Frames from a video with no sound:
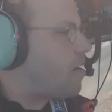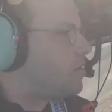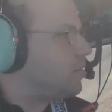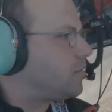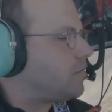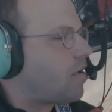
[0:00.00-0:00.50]

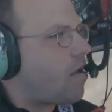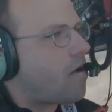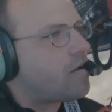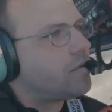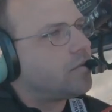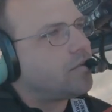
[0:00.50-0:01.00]
while we're up this
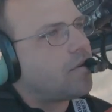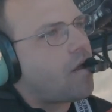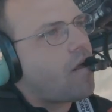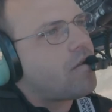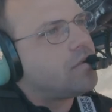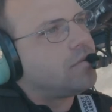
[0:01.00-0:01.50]
high, it
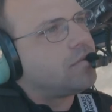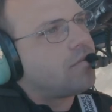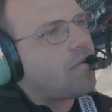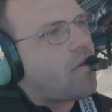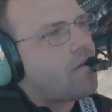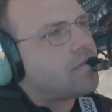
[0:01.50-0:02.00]
doesn't
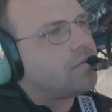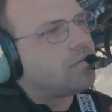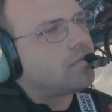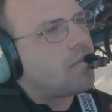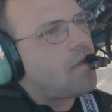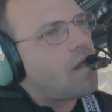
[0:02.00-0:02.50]
feel too
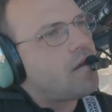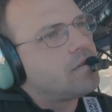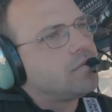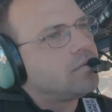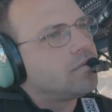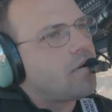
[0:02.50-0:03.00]
aggressive at
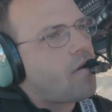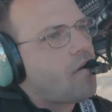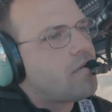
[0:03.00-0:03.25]
first.